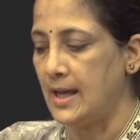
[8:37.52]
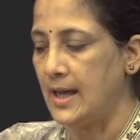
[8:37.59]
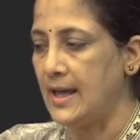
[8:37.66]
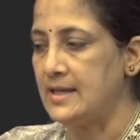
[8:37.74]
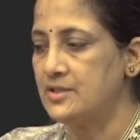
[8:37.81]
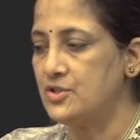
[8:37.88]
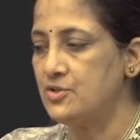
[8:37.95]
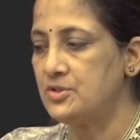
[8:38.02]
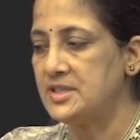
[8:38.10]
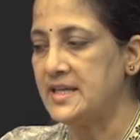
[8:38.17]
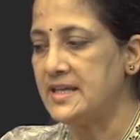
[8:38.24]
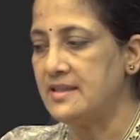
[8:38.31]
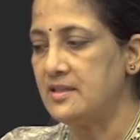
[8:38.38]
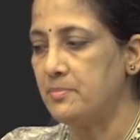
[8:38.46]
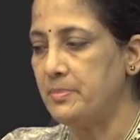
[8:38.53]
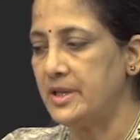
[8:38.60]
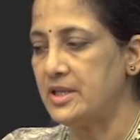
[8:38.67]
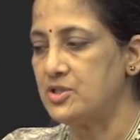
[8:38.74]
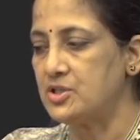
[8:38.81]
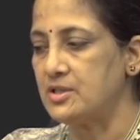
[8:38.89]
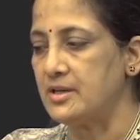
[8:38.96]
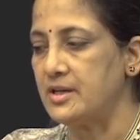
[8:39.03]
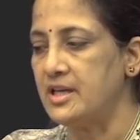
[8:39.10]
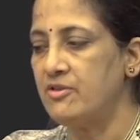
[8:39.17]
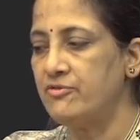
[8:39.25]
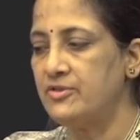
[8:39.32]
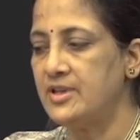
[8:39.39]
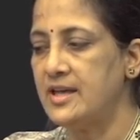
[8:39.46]
as you see in the picture
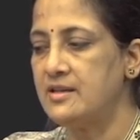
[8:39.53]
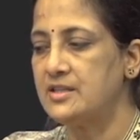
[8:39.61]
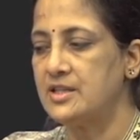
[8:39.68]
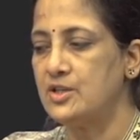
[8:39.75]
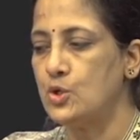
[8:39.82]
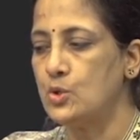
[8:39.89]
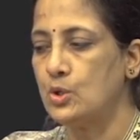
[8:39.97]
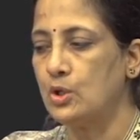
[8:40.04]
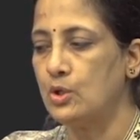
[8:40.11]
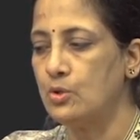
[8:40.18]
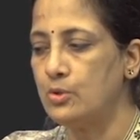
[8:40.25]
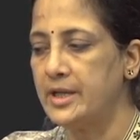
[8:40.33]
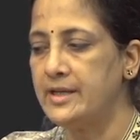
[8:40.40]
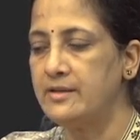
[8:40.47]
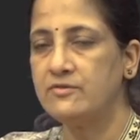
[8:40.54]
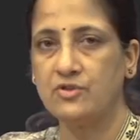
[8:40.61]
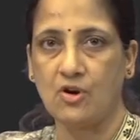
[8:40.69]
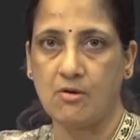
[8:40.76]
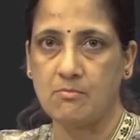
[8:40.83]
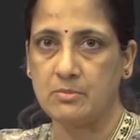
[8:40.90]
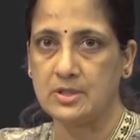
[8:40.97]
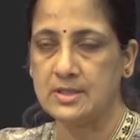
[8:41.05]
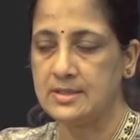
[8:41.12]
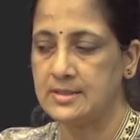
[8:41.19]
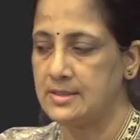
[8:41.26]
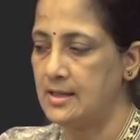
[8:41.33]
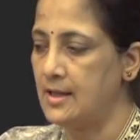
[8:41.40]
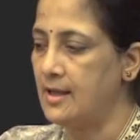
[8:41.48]
if there is an occluding
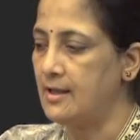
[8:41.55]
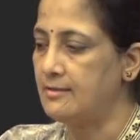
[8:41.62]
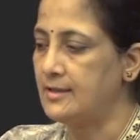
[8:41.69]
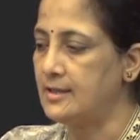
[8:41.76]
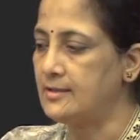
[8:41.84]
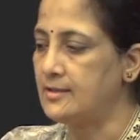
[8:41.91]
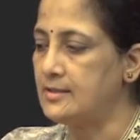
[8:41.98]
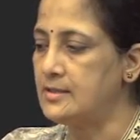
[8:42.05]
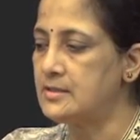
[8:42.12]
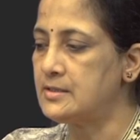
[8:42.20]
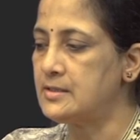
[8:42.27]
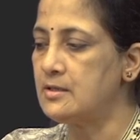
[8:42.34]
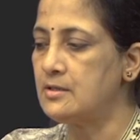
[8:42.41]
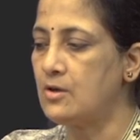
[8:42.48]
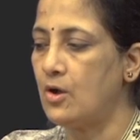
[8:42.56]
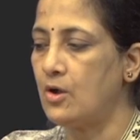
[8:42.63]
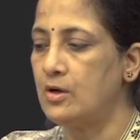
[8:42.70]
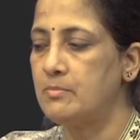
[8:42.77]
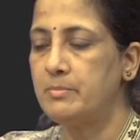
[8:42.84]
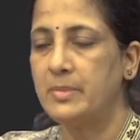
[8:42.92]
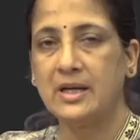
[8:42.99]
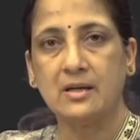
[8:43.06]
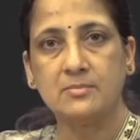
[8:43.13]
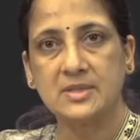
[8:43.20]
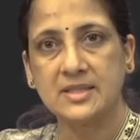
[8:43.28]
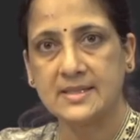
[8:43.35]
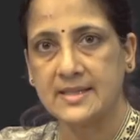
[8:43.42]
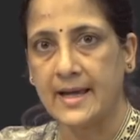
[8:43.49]
thrombus then the distal column
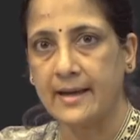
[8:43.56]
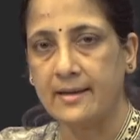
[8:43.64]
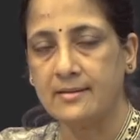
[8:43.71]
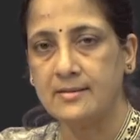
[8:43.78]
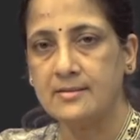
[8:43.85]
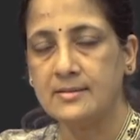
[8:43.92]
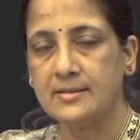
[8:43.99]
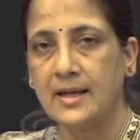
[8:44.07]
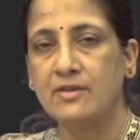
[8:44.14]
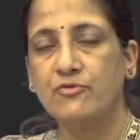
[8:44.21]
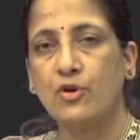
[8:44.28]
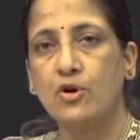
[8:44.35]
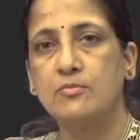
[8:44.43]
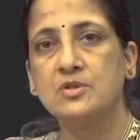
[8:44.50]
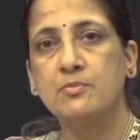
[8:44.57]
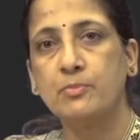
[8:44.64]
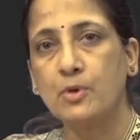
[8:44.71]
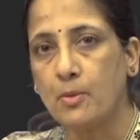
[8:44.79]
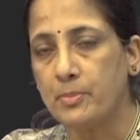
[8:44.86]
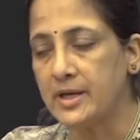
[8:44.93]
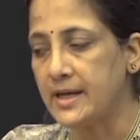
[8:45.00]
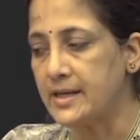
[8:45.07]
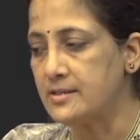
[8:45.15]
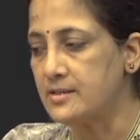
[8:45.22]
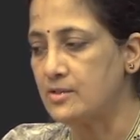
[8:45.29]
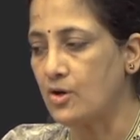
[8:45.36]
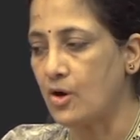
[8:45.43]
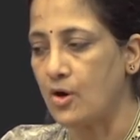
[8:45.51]
becomes stagnant and forms a
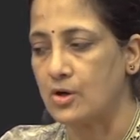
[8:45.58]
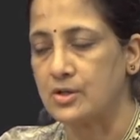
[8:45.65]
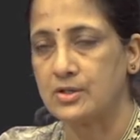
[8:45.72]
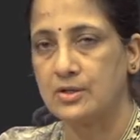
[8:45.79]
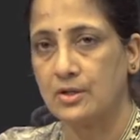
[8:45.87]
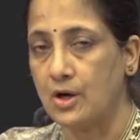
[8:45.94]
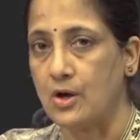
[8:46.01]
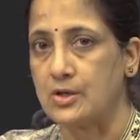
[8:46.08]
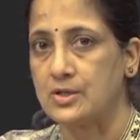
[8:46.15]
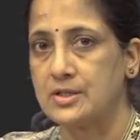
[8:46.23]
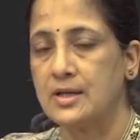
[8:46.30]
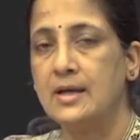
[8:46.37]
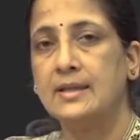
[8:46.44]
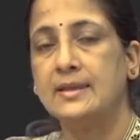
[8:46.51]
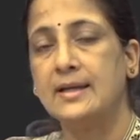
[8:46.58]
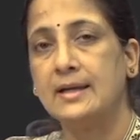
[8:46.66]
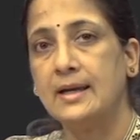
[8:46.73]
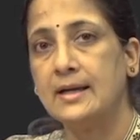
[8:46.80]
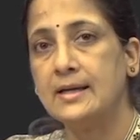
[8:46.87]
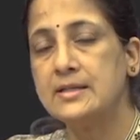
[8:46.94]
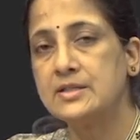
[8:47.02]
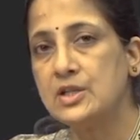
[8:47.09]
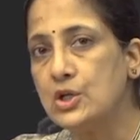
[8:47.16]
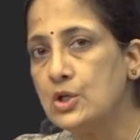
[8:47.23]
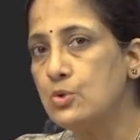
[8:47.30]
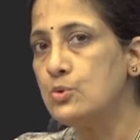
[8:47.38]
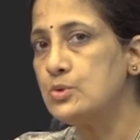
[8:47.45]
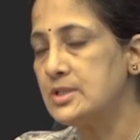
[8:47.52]
propagated clot, clot that lies
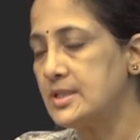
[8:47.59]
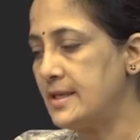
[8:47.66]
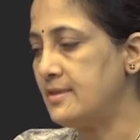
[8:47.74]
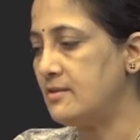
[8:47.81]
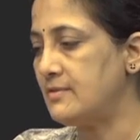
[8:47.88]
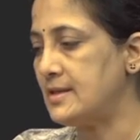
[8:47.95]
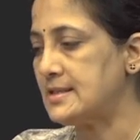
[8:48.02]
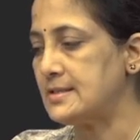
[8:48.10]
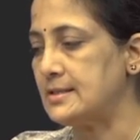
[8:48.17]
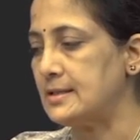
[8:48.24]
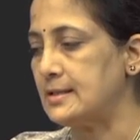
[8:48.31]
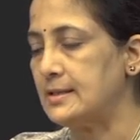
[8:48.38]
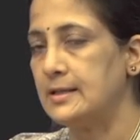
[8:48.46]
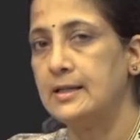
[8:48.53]
loose in the vessel.